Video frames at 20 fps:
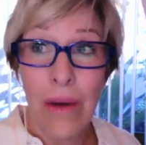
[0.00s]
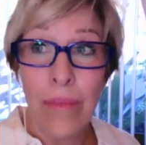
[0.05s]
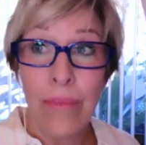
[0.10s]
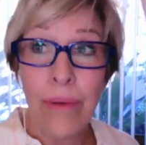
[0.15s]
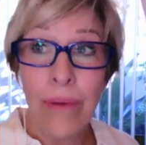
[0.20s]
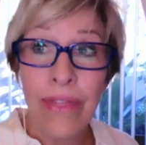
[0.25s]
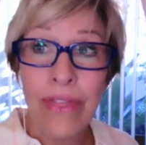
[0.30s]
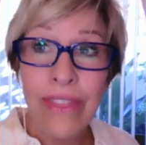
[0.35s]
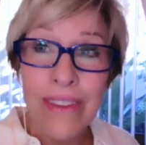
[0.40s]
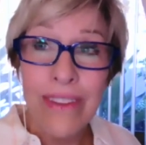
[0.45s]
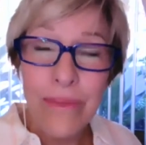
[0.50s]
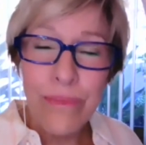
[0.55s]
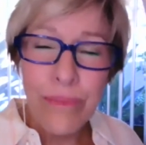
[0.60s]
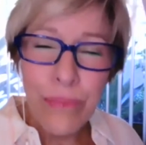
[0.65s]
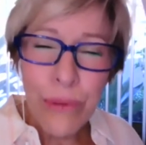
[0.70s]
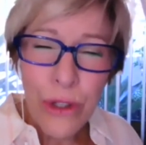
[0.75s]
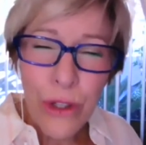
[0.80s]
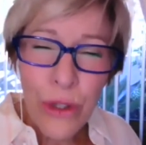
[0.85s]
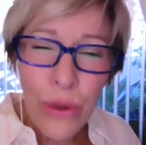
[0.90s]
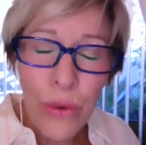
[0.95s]
But the
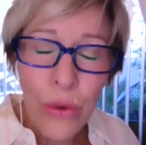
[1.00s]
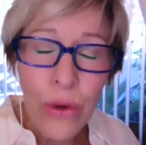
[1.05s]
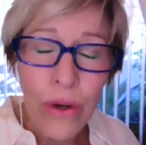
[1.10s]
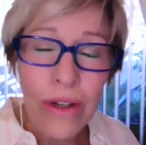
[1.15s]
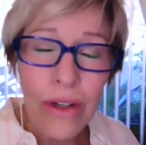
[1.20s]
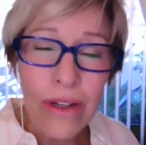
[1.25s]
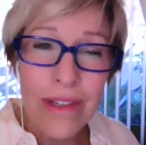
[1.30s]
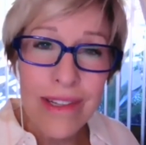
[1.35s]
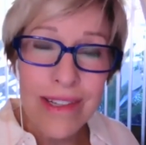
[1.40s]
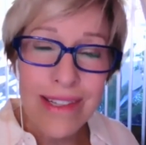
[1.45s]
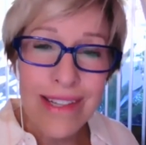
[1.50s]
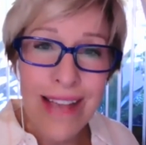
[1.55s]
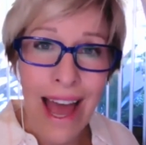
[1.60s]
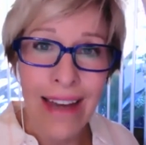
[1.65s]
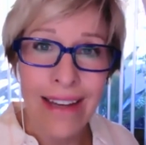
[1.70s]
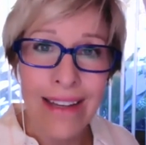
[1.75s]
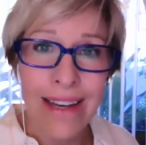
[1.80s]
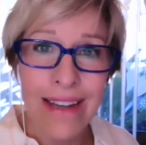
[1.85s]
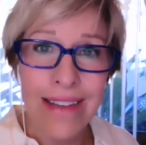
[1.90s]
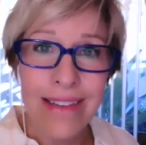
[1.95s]
pure
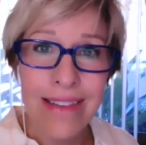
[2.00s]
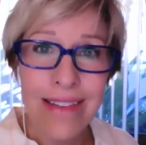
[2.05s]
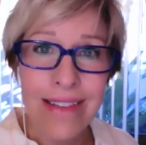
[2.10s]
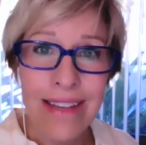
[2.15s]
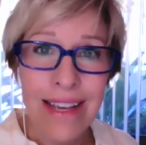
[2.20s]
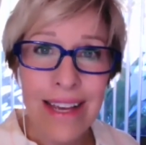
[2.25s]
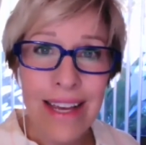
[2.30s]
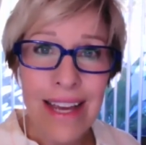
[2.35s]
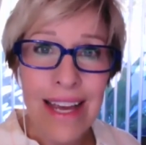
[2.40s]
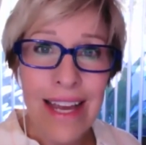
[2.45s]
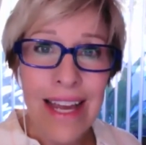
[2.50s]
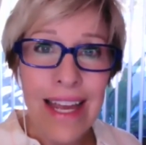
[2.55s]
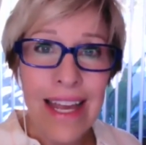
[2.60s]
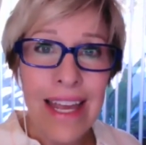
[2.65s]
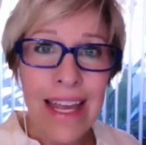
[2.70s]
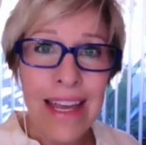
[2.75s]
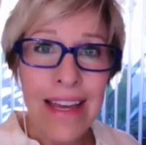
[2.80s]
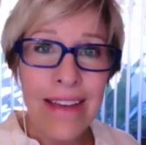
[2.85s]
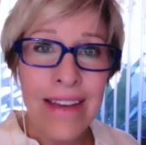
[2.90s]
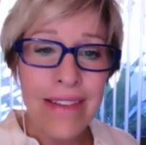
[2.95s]
sadness
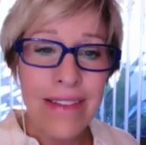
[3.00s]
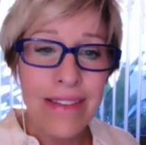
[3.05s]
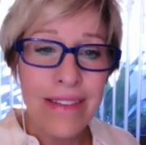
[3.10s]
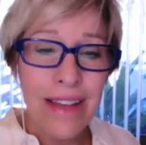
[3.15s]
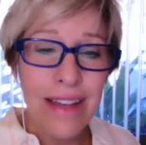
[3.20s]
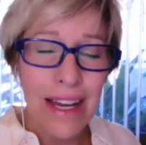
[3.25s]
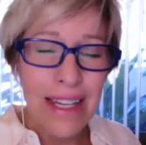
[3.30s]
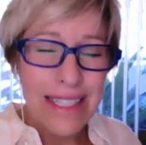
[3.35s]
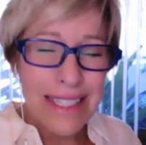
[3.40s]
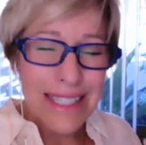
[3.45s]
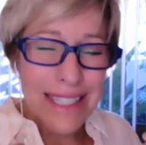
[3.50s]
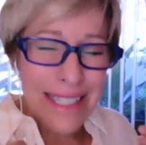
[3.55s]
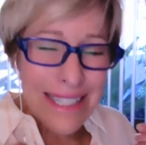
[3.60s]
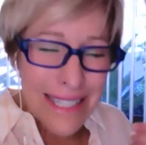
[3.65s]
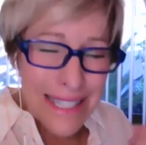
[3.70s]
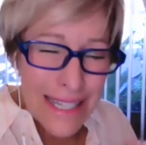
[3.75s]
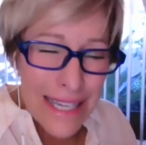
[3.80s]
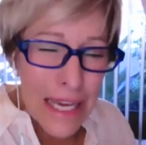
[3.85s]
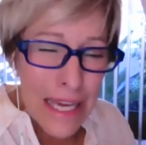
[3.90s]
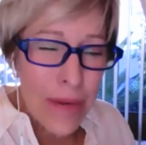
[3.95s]
is
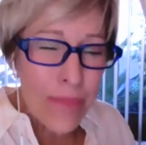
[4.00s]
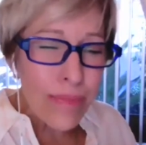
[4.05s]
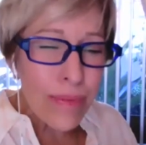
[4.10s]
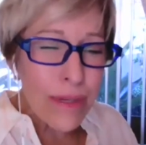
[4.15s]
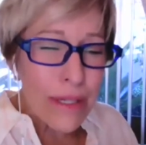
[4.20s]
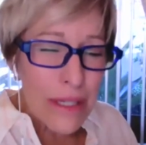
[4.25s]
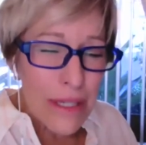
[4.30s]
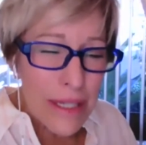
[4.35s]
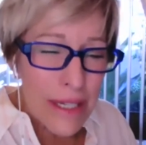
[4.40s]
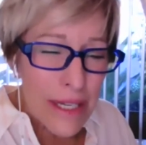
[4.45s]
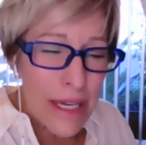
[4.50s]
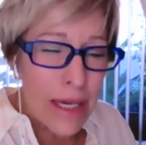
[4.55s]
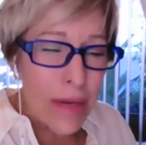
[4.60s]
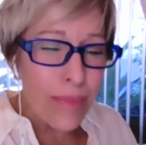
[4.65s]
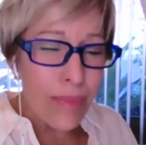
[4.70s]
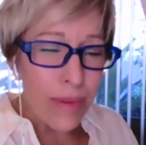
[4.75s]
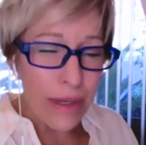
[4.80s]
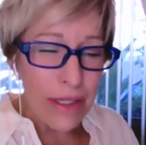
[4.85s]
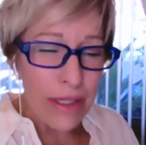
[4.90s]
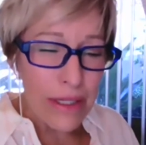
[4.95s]
deep,
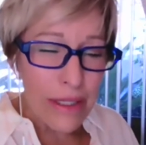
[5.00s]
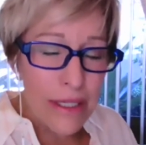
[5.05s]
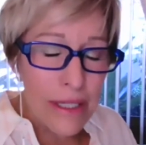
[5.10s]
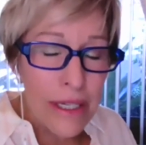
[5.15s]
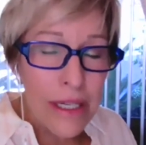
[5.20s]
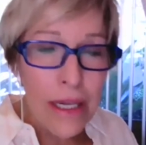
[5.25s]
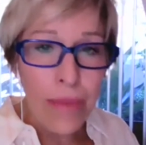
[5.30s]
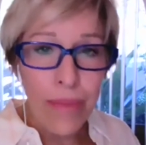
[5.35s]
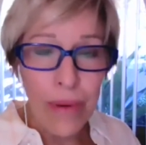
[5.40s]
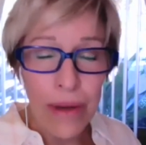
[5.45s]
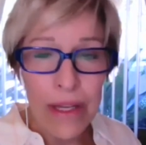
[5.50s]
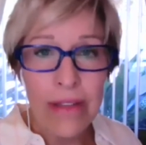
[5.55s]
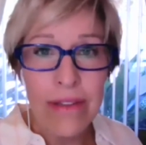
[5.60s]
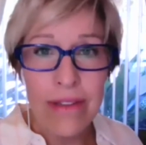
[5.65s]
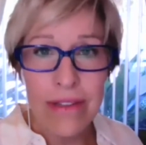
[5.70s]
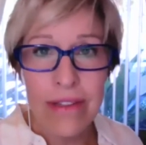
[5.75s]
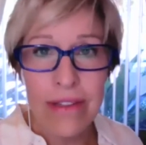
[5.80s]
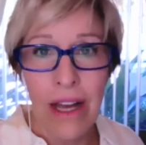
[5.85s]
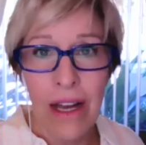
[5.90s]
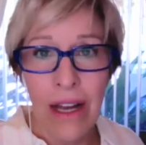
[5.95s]
deep, deep
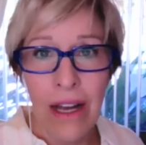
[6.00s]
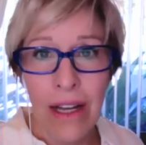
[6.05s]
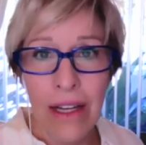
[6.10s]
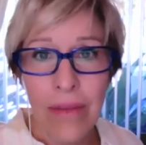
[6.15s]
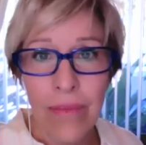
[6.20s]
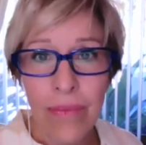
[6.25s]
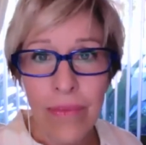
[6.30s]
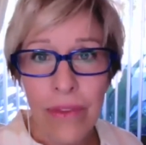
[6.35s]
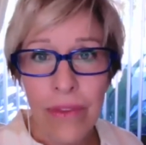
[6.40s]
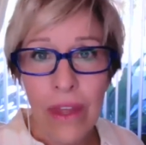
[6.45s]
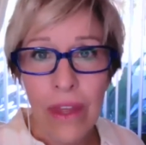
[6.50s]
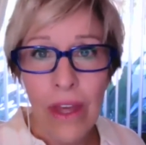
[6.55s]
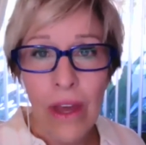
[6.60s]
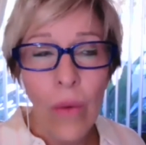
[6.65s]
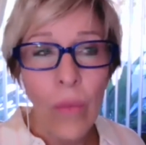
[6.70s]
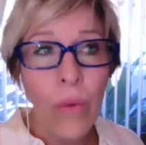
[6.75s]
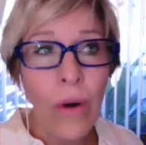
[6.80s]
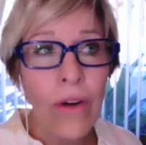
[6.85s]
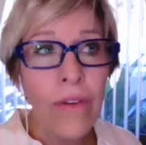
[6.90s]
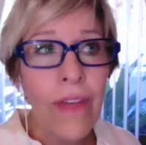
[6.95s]
inside,
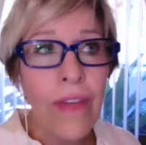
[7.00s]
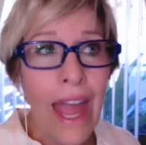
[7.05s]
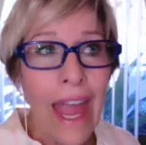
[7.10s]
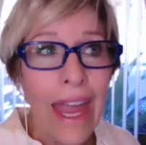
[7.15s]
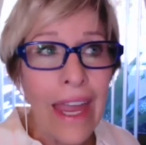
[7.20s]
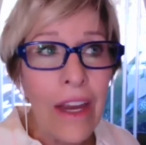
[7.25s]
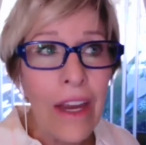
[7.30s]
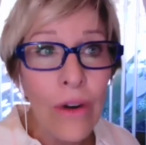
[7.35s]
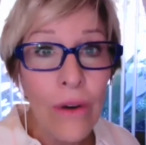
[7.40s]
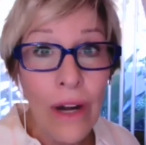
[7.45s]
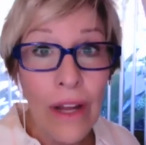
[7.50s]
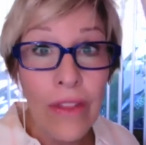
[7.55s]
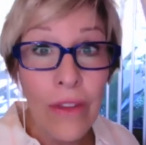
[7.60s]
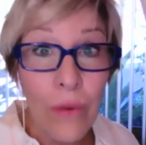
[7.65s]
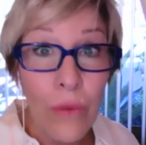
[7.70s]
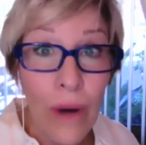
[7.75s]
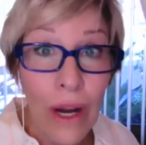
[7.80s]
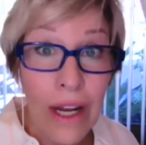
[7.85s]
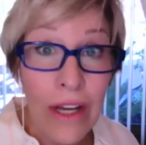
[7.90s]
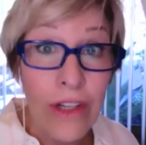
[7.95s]
where the anger and the
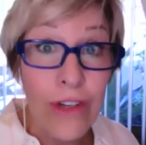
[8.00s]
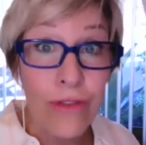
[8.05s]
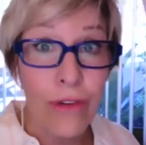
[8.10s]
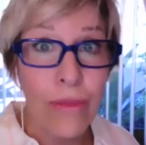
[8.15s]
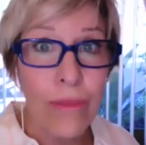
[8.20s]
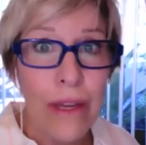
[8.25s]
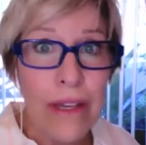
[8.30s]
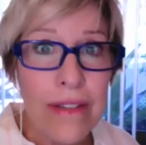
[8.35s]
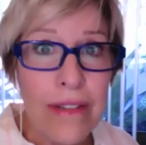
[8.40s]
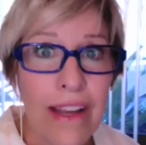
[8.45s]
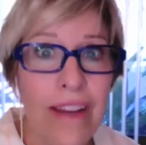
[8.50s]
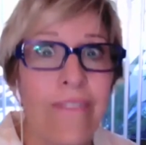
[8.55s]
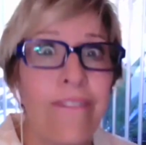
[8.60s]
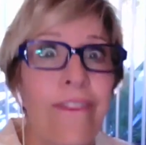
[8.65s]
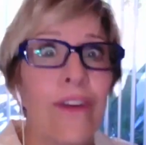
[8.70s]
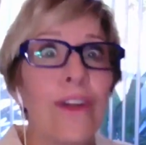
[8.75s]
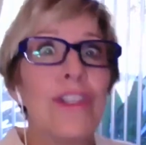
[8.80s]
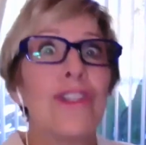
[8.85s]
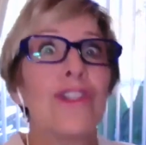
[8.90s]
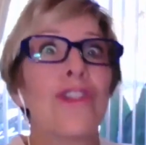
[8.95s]
rage for me is like
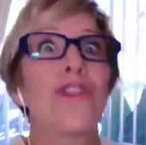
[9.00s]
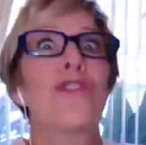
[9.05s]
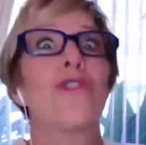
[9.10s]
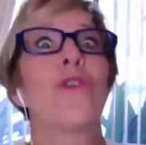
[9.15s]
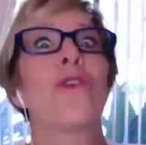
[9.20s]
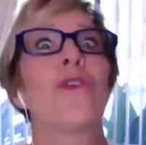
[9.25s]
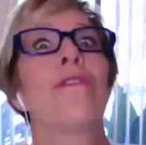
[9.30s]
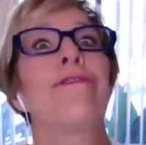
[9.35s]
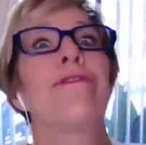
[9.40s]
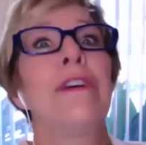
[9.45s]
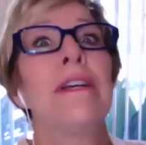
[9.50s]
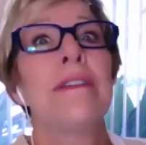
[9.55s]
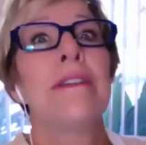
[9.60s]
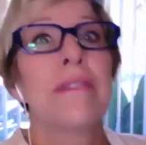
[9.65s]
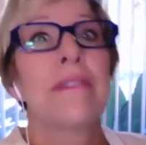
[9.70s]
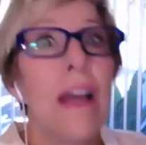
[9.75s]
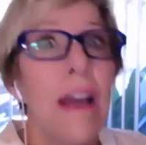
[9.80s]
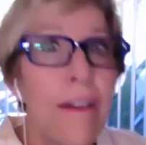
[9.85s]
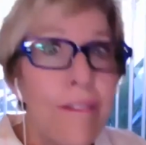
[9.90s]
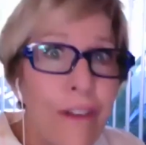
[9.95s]
very
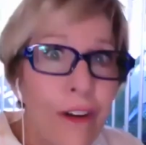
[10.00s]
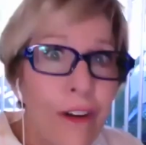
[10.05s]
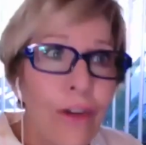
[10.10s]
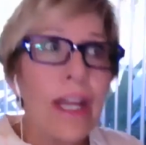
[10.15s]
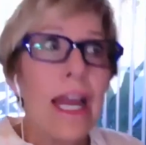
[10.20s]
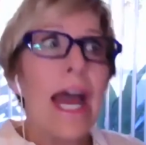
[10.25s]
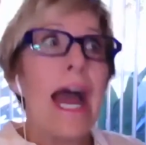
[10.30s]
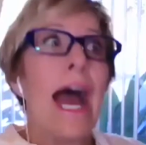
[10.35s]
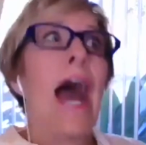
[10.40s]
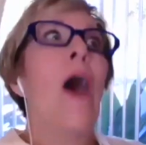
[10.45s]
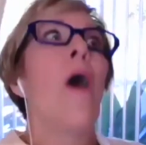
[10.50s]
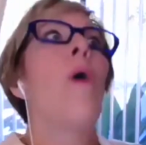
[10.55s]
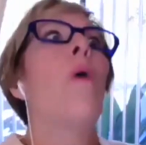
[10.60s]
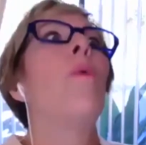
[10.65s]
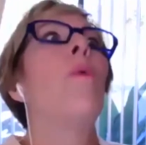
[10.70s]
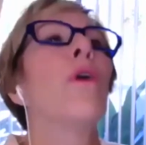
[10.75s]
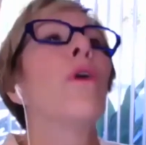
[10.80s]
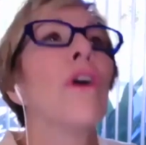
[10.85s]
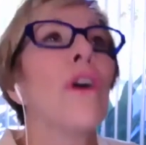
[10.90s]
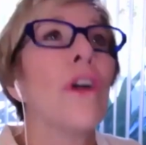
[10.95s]
surface, very
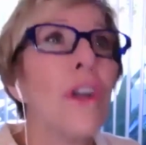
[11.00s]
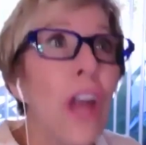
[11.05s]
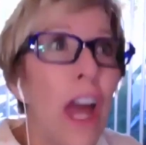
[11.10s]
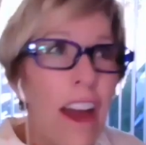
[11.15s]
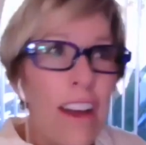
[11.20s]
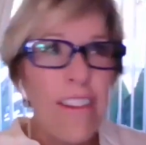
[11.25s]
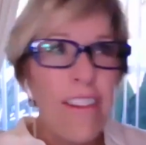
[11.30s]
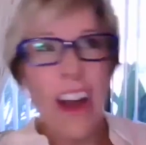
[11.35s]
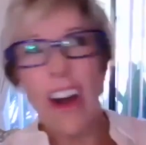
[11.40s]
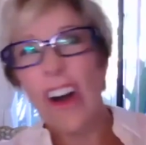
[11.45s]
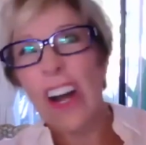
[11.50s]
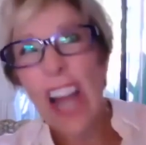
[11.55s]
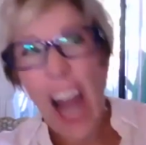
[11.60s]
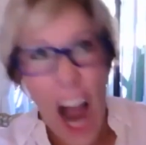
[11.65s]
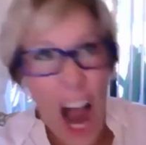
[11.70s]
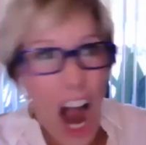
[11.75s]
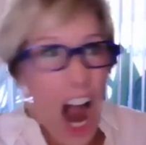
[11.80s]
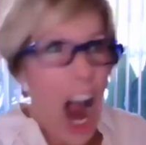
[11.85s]
outward, very,